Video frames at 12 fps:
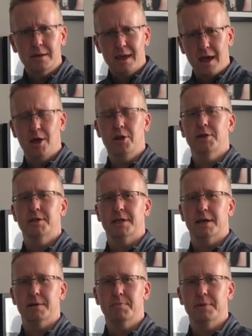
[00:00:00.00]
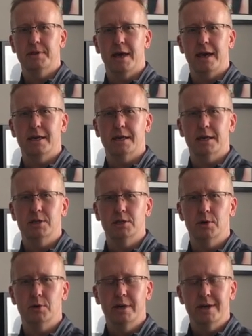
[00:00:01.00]
health tip that you can
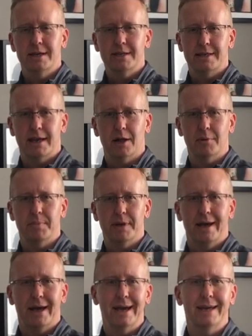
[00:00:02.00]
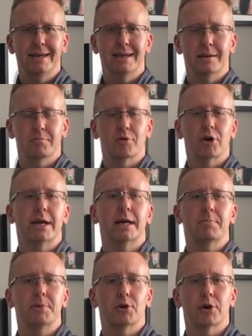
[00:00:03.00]
do to help heighten and bring
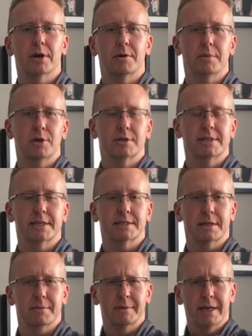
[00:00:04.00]
up your immune system.